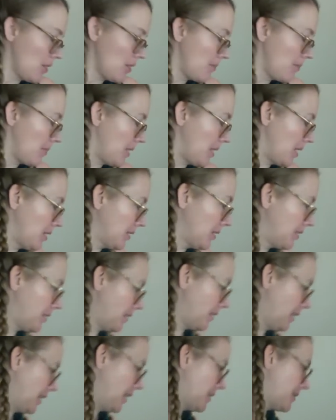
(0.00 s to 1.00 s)
But
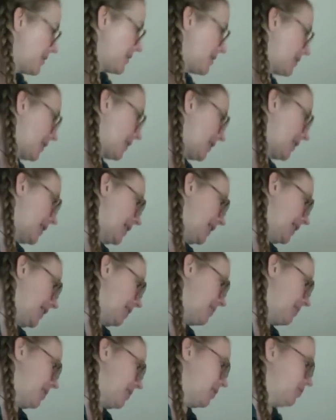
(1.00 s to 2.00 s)
let's read
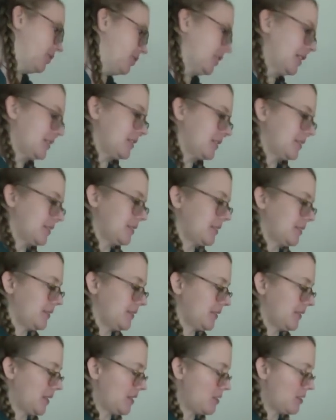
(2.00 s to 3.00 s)
about that.
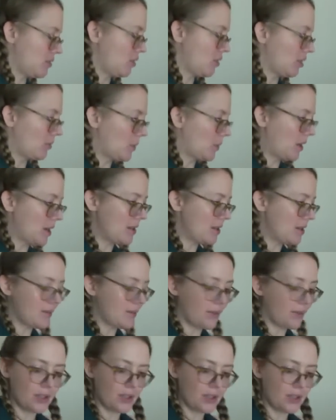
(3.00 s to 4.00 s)
That's your advice
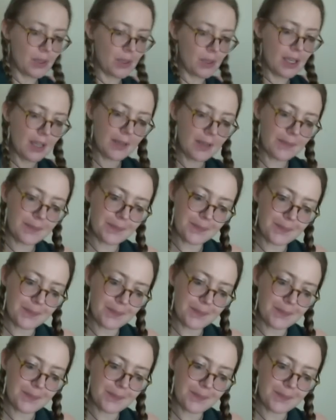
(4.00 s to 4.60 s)
for this week.